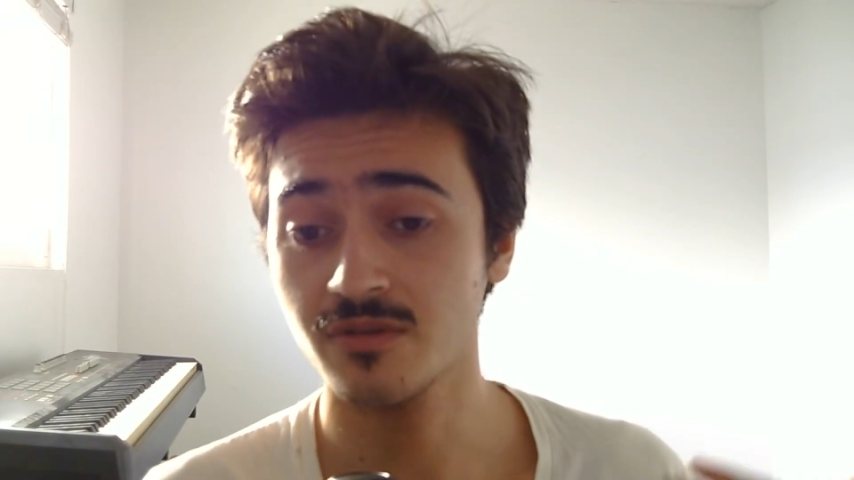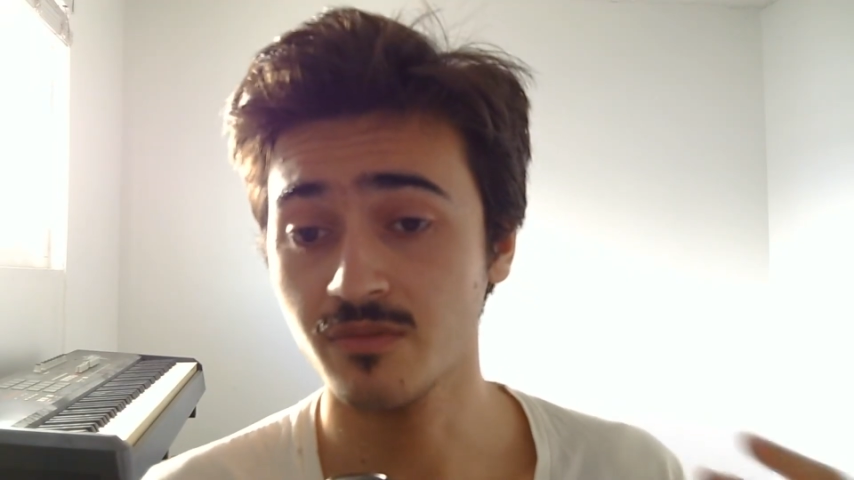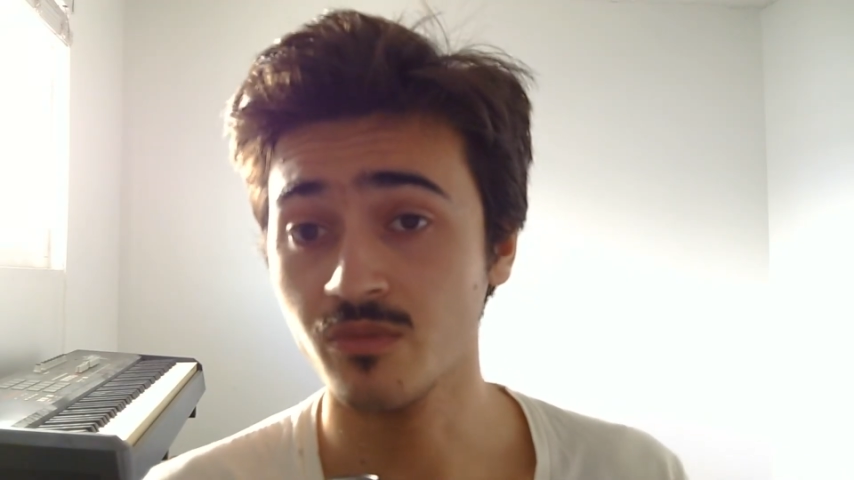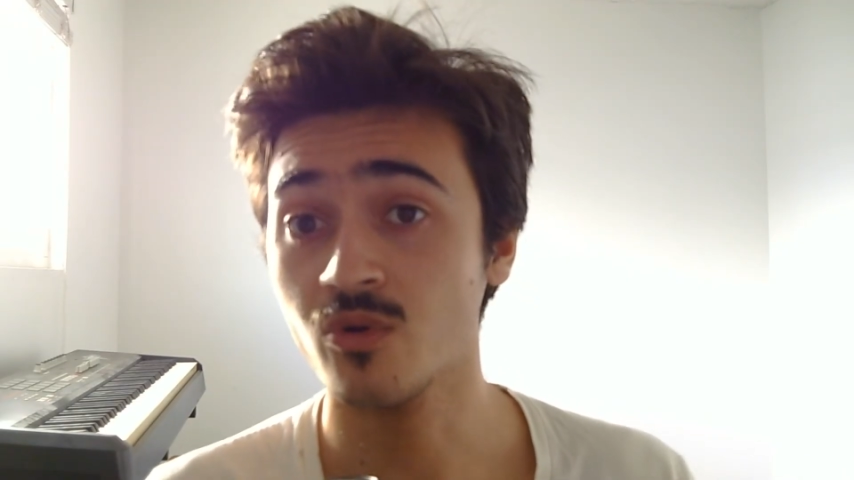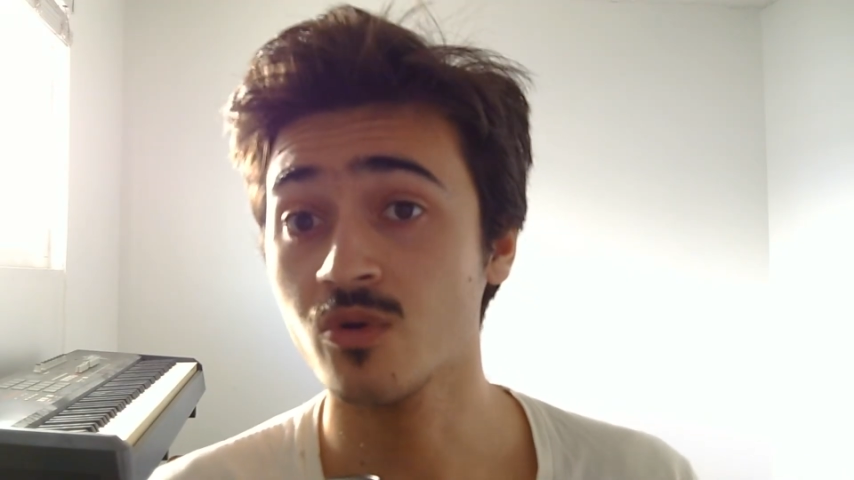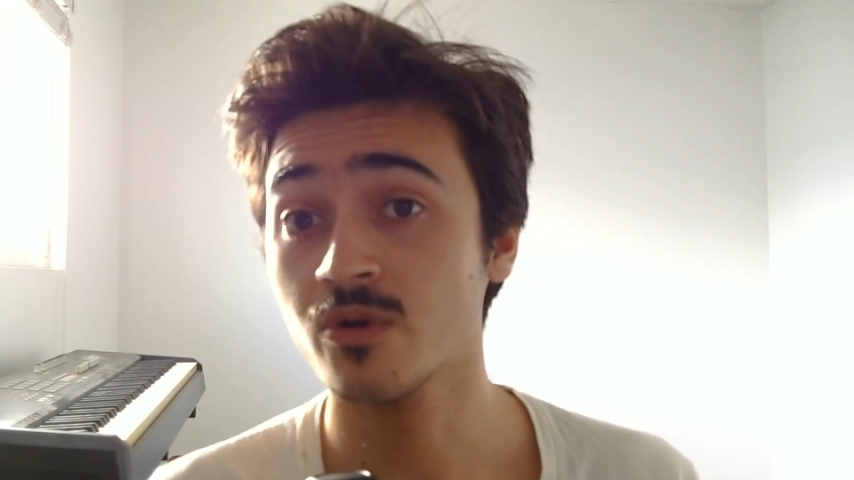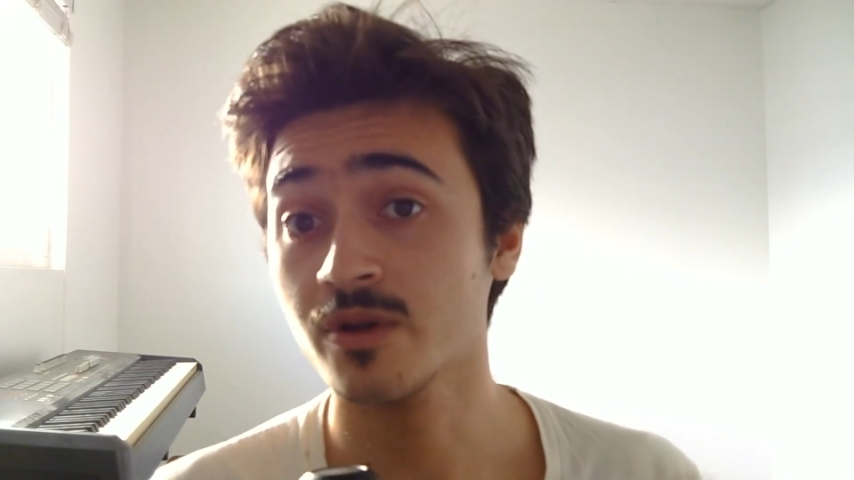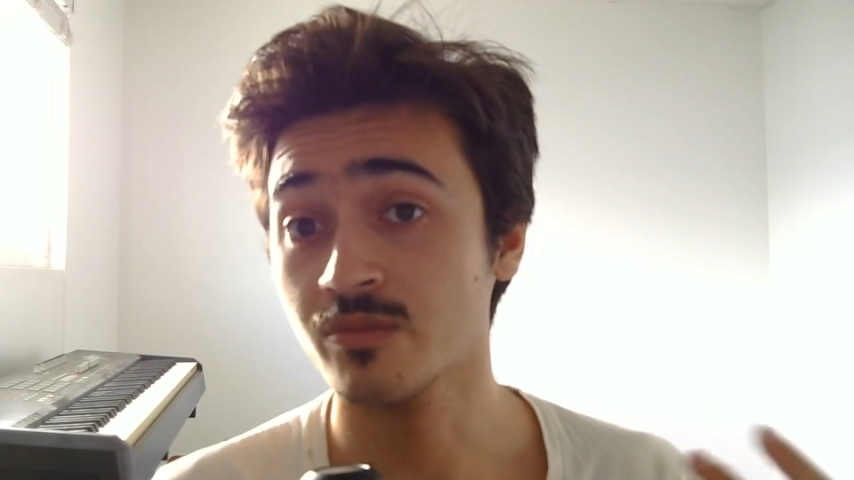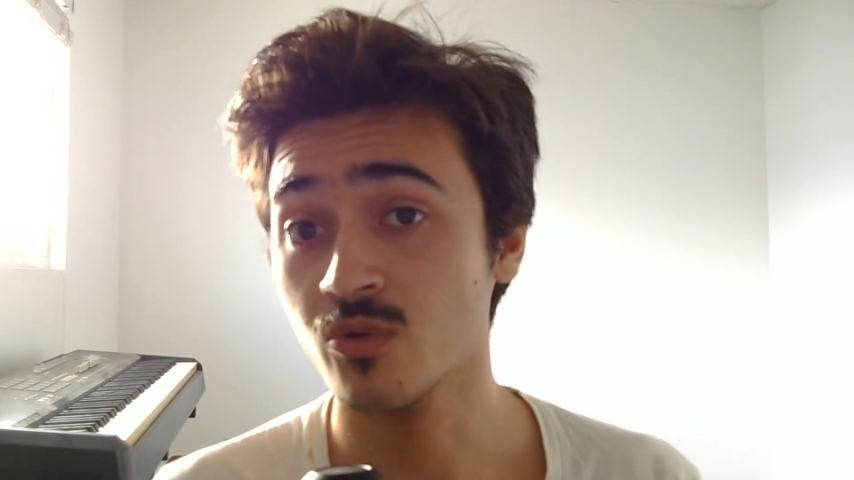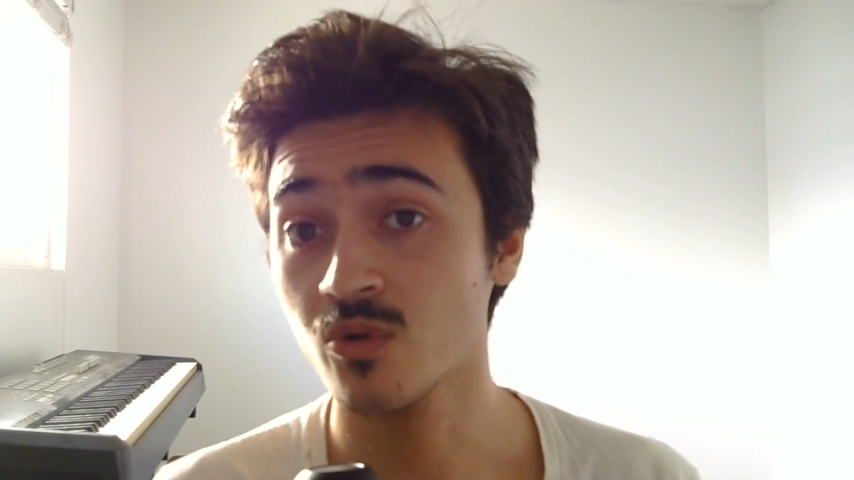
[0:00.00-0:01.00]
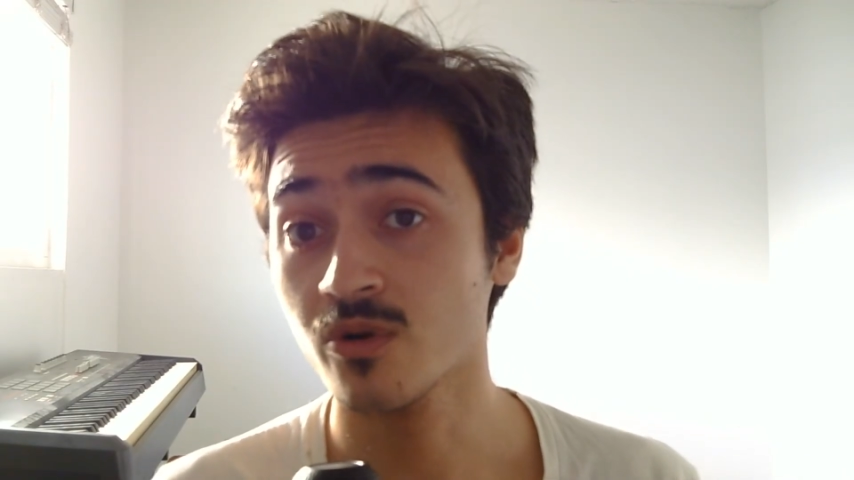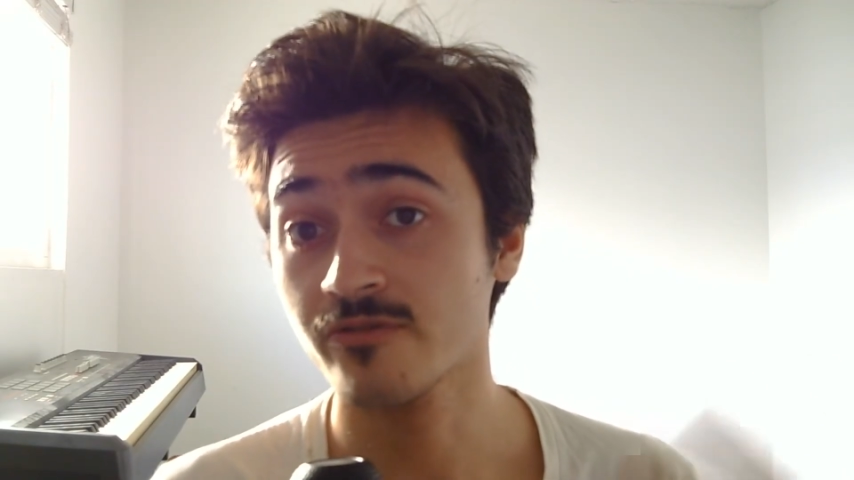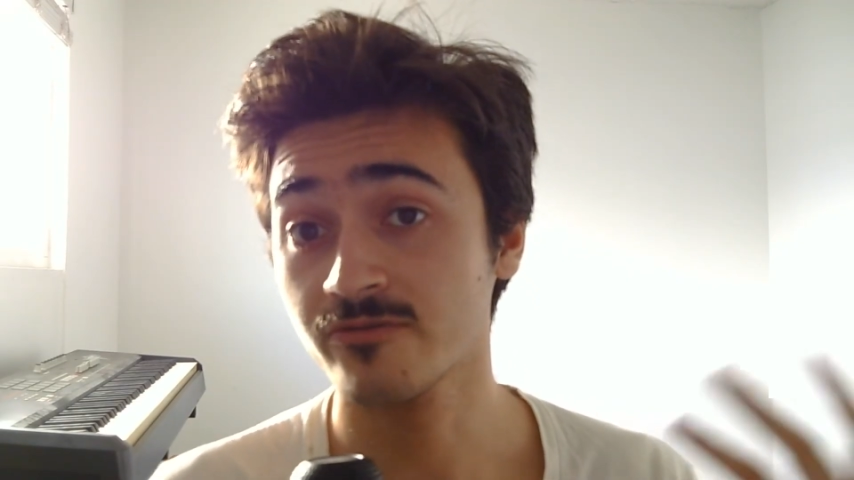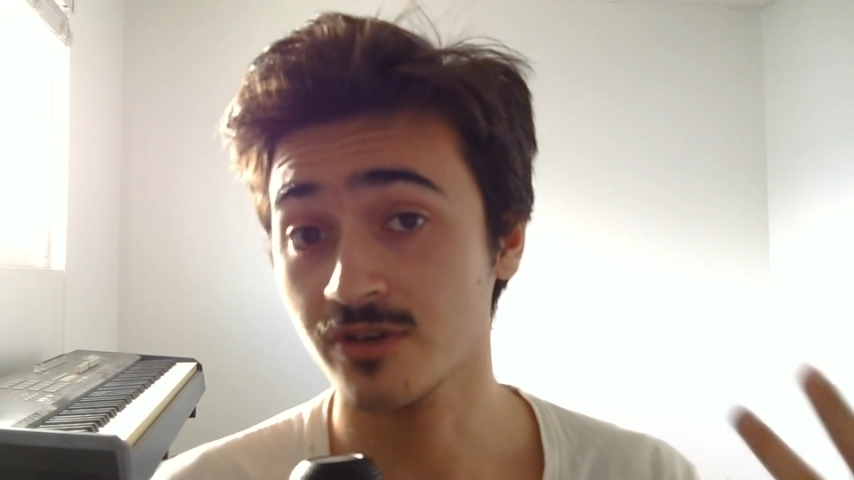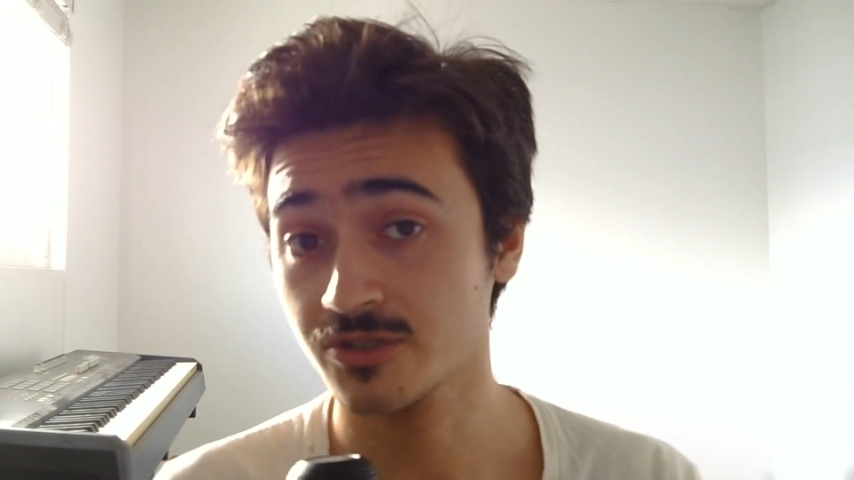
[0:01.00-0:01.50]
more and more
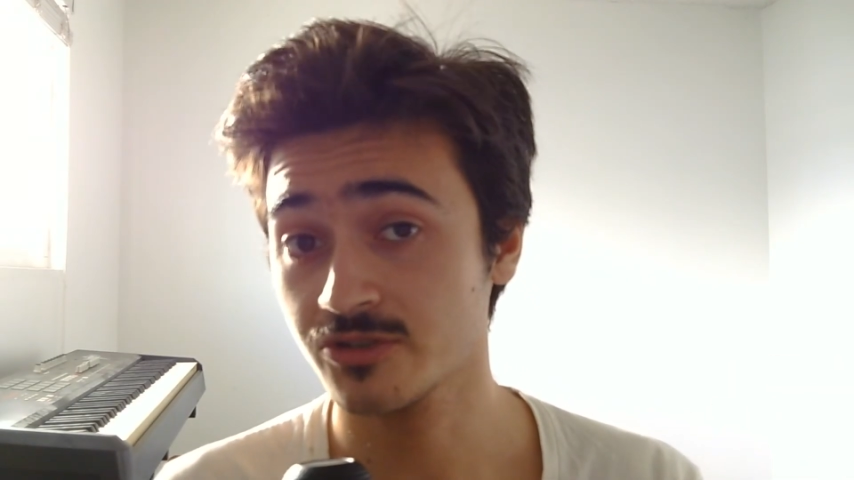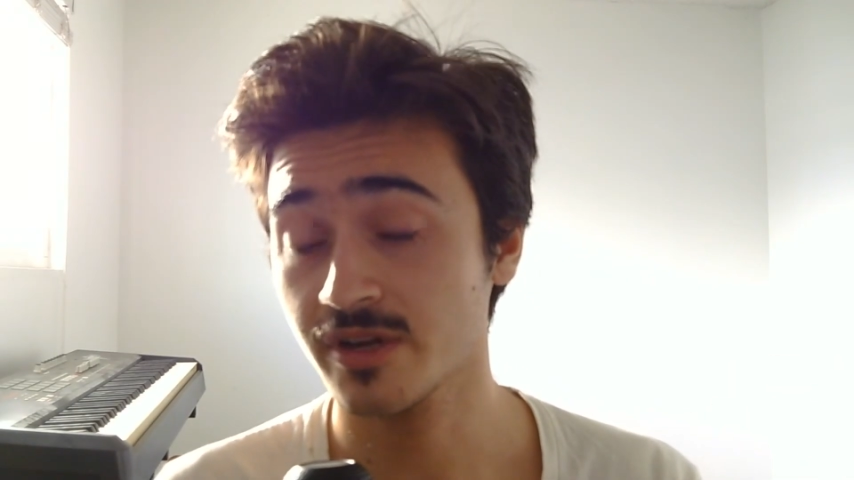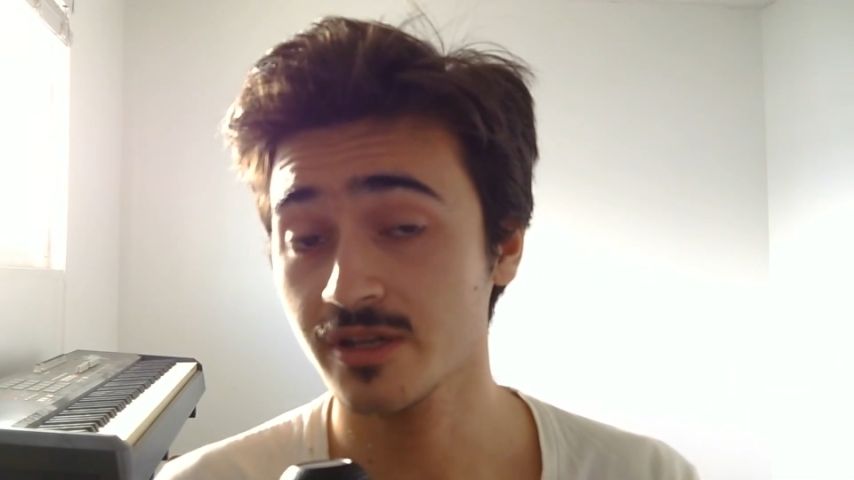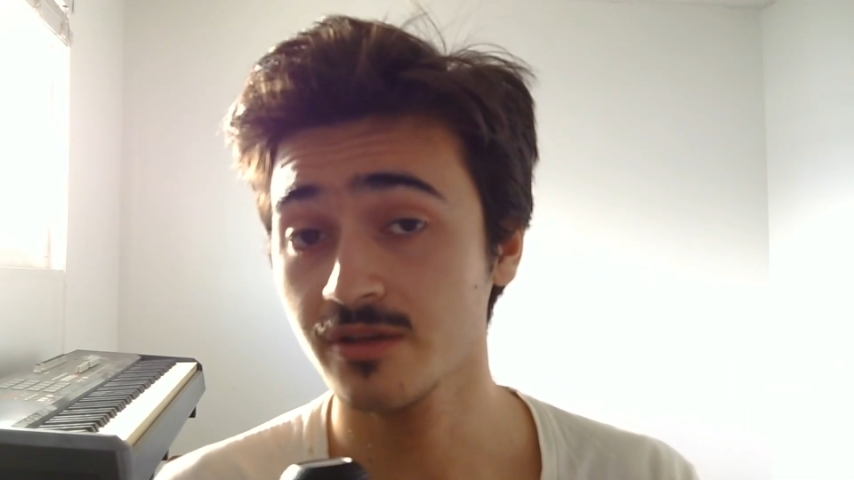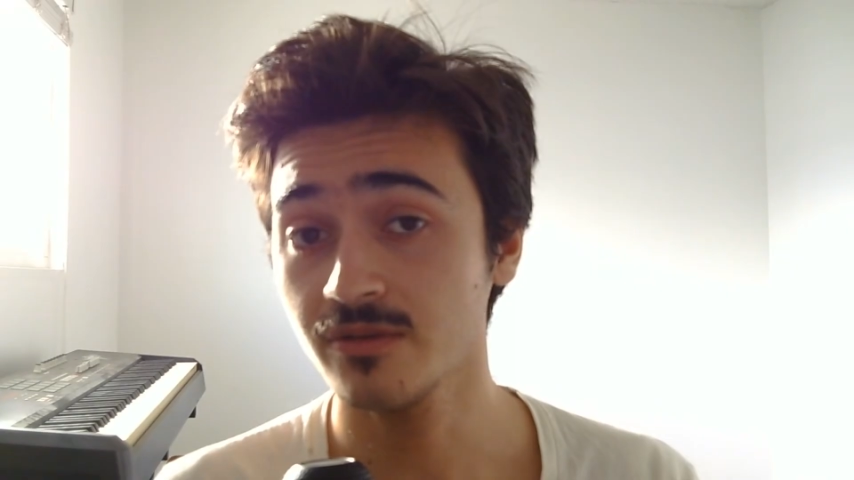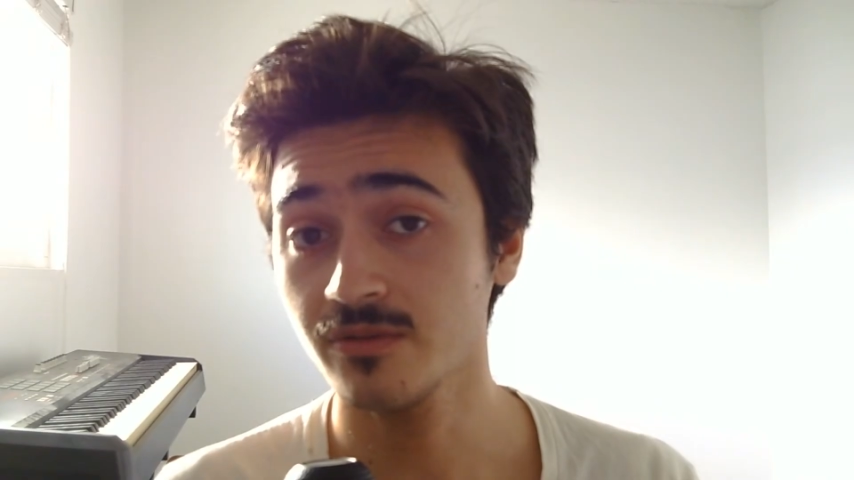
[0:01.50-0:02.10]
frustrated,